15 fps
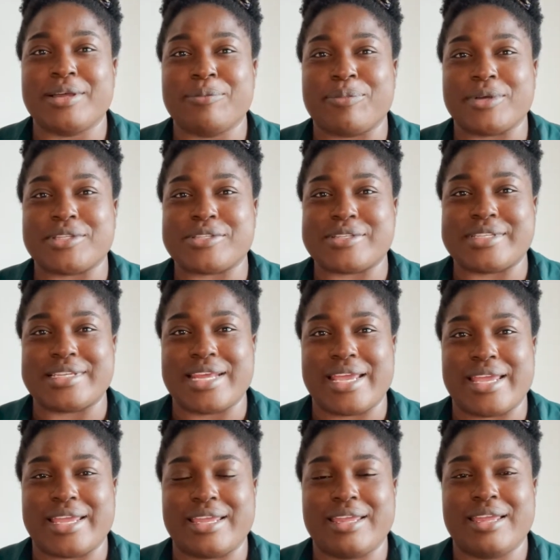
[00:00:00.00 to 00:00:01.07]
But
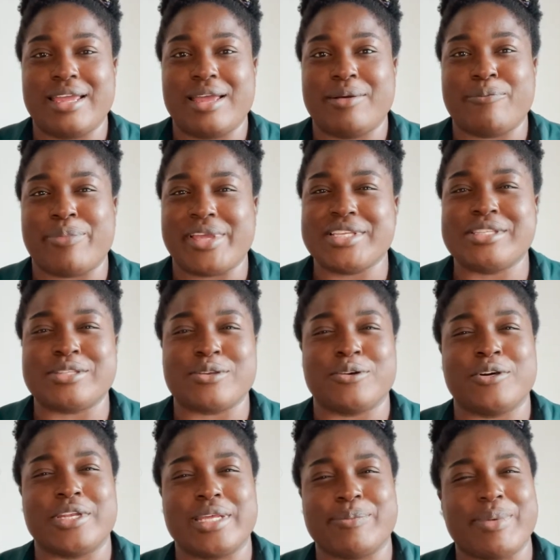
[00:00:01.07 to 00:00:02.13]
today, based
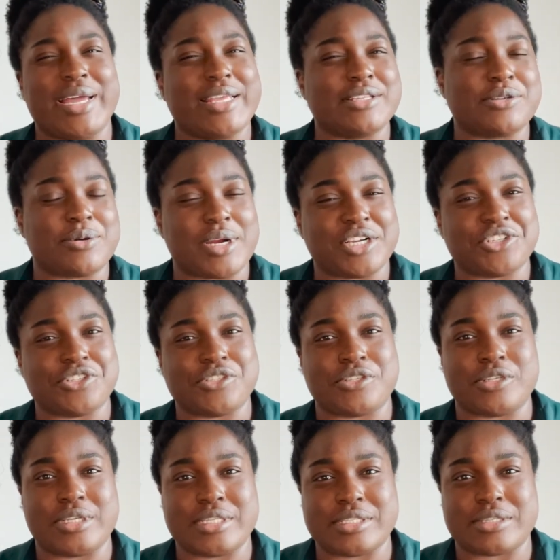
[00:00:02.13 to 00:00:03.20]
on my interactions
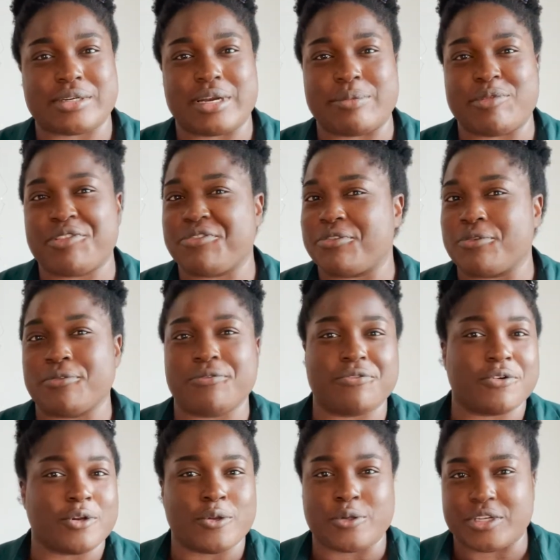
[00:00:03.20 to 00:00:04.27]
on Instagram, if you
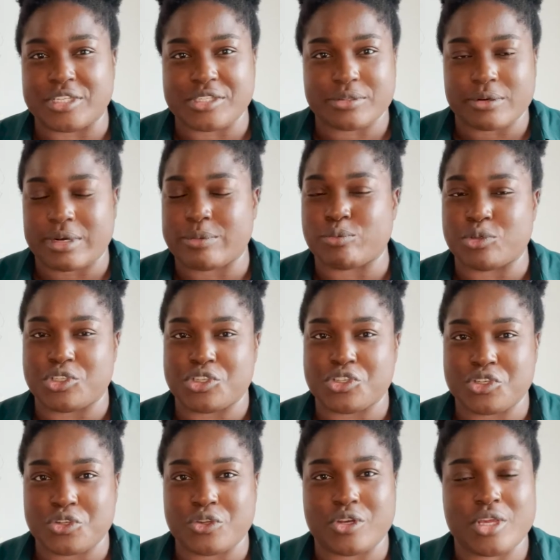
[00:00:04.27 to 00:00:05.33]
follow on Instagram, which you
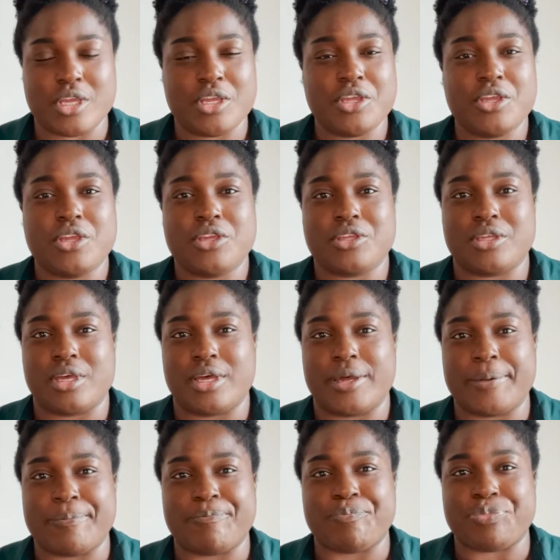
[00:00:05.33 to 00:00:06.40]
should,
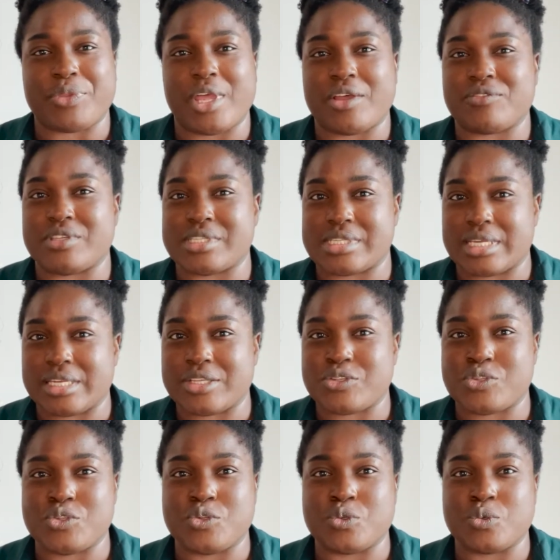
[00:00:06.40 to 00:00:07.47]
I've decided
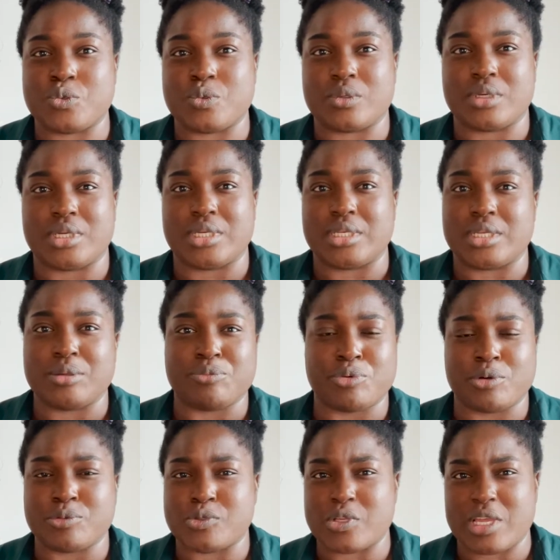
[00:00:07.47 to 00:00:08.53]
to do an
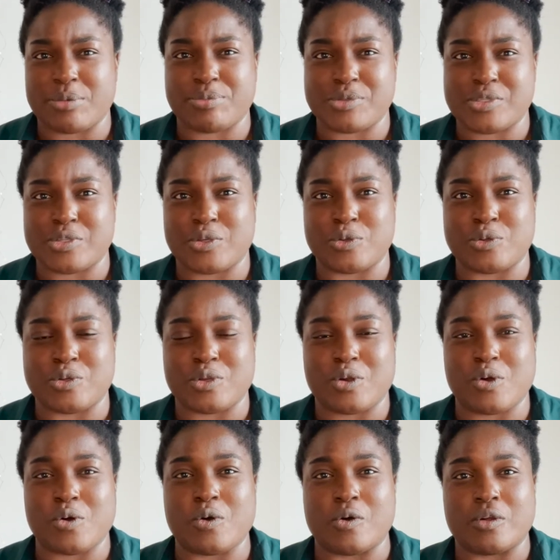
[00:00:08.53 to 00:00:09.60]
impromptu episode
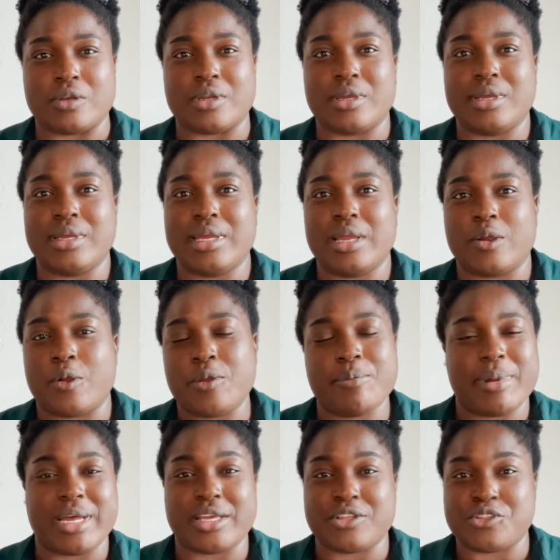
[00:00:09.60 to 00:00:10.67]
on going
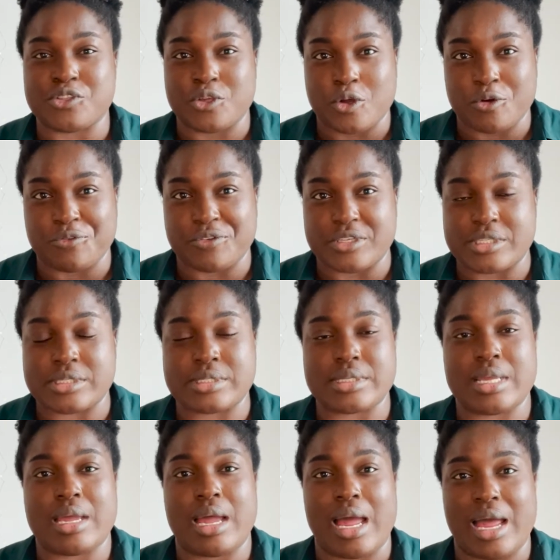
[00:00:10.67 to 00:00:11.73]
back into the office
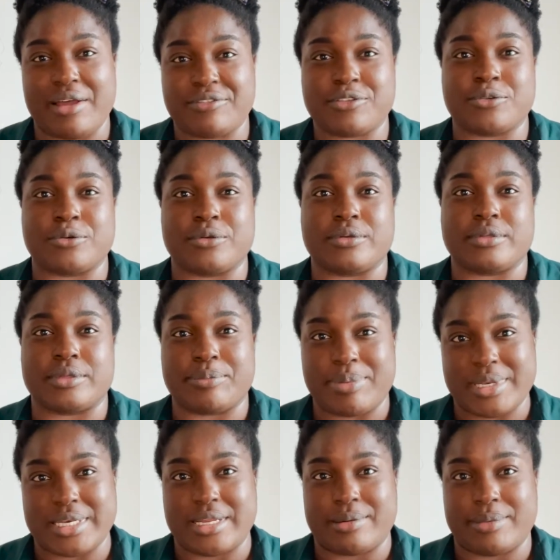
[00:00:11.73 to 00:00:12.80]
after the
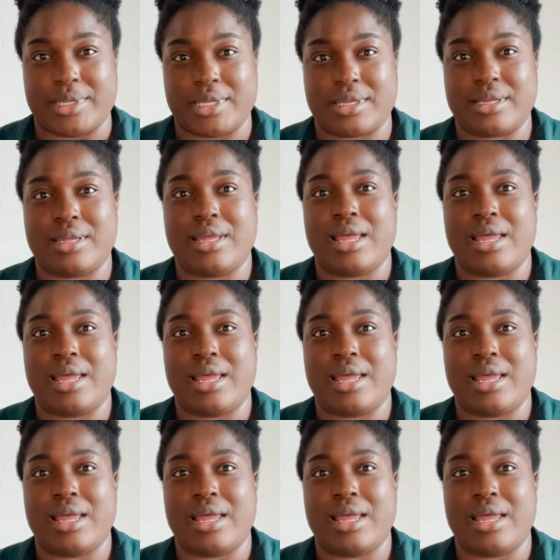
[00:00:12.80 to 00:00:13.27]
pandemic.